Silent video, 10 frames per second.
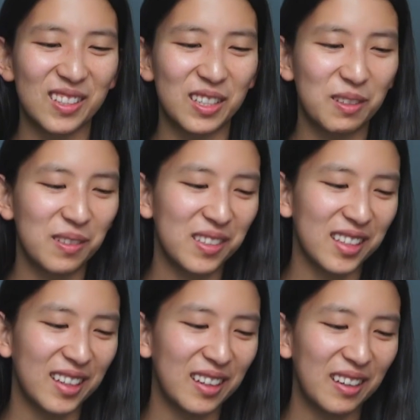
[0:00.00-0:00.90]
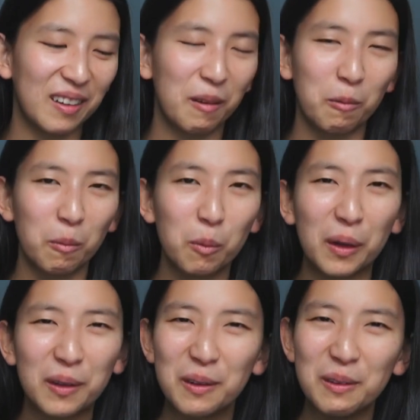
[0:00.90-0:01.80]
and she was like, oh,
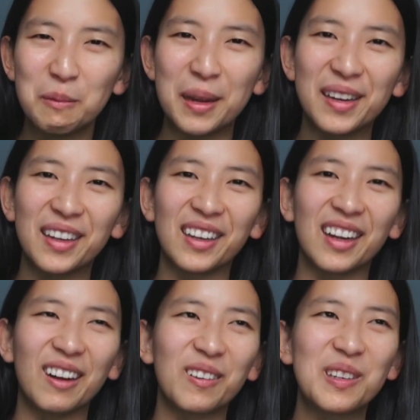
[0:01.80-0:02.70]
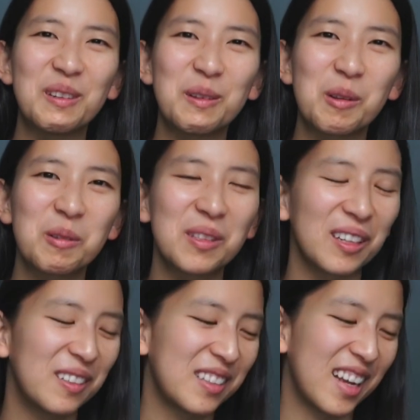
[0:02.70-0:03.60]
what are you making? How do you use
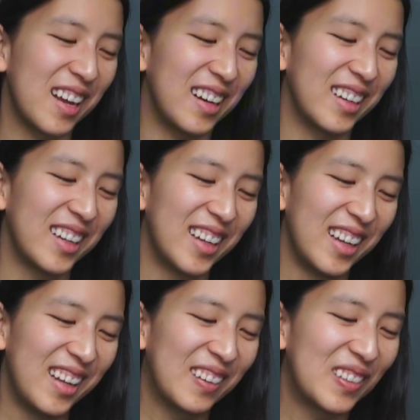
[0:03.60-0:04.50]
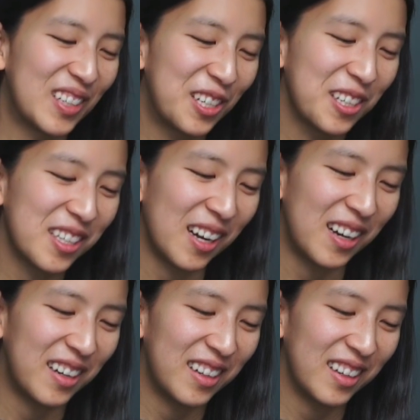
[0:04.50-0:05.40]
those? And when she
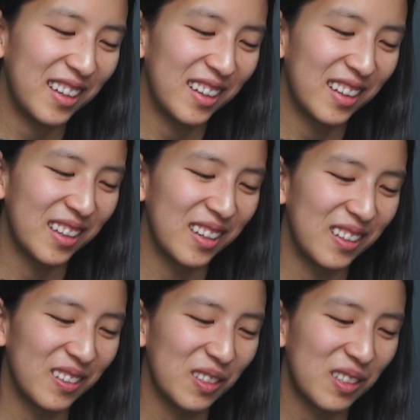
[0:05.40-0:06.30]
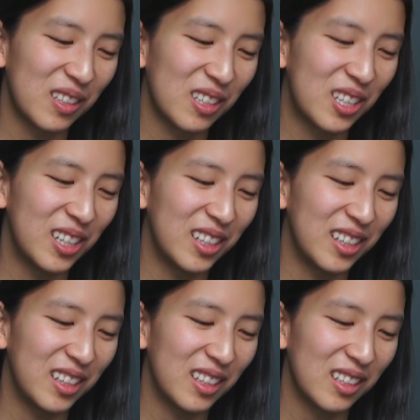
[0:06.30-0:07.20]
saw the needles,
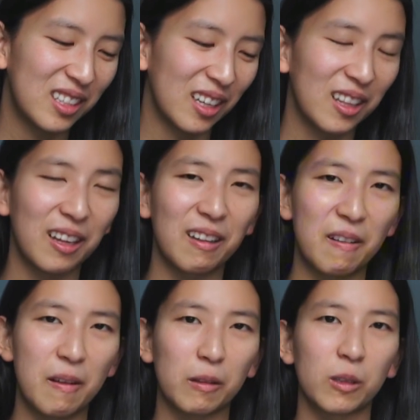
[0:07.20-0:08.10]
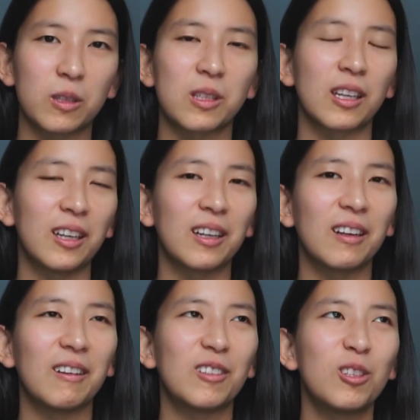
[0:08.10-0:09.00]
she said that it looks like
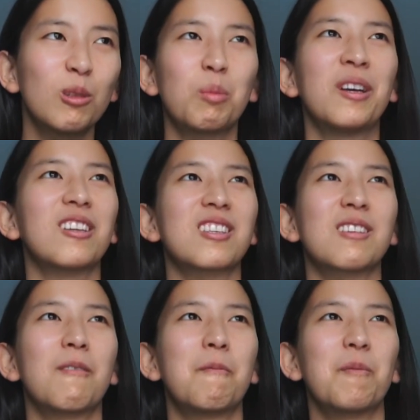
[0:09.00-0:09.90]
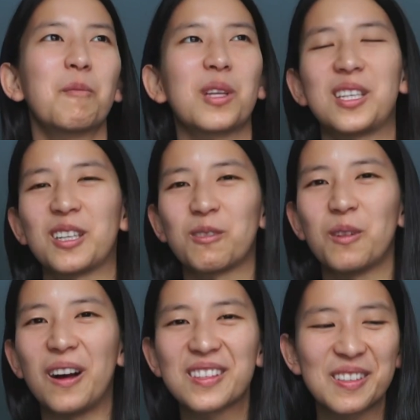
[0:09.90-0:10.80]
toothpicks with dental
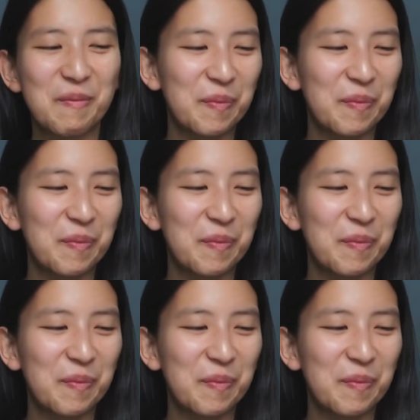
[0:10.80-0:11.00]
floss,